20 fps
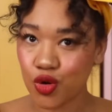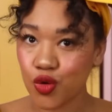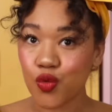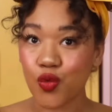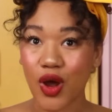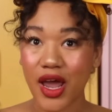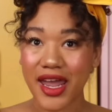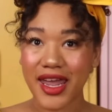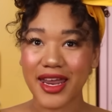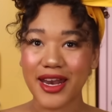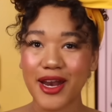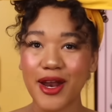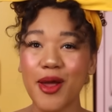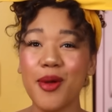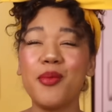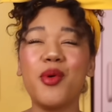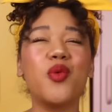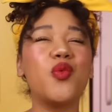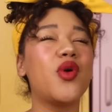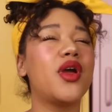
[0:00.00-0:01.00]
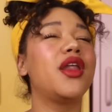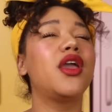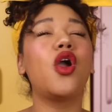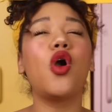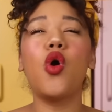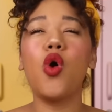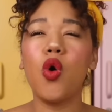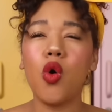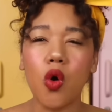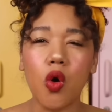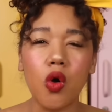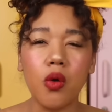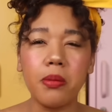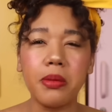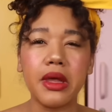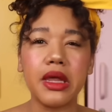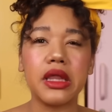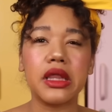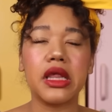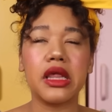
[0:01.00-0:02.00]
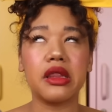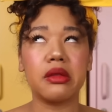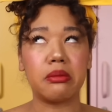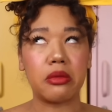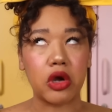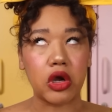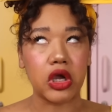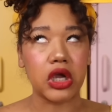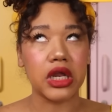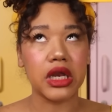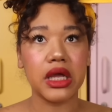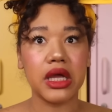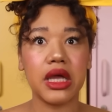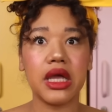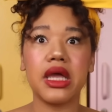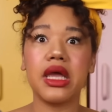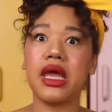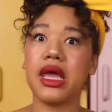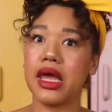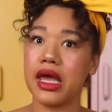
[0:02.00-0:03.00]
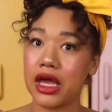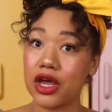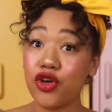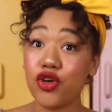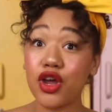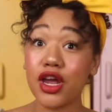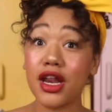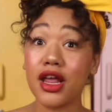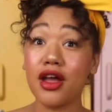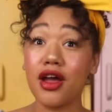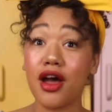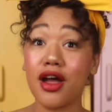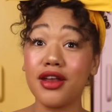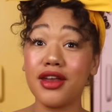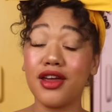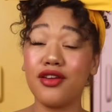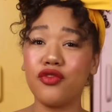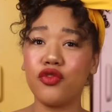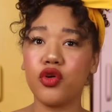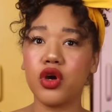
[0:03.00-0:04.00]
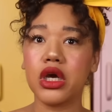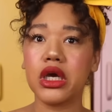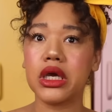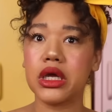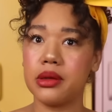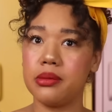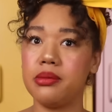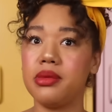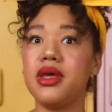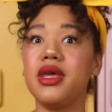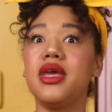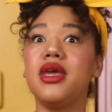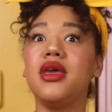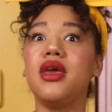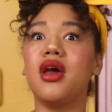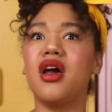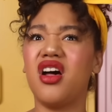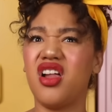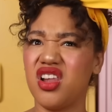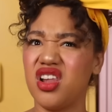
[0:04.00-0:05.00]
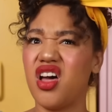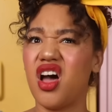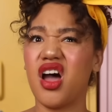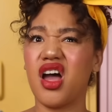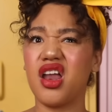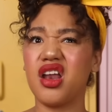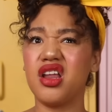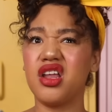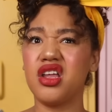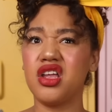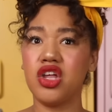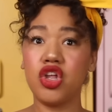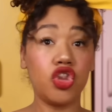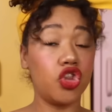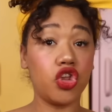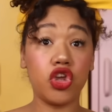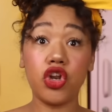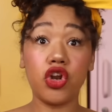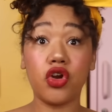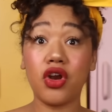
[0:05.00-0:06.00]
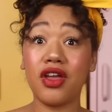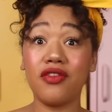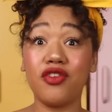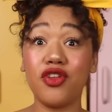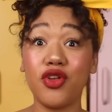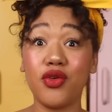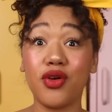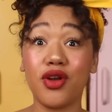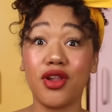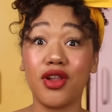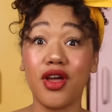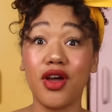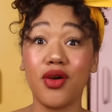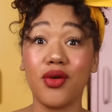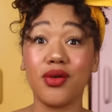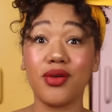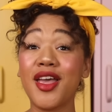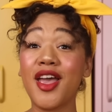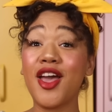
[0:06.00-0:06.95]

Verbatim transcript: Right. But running a whole business, marketing it, and creating content for it can be a lot. So you don't have to do it alone.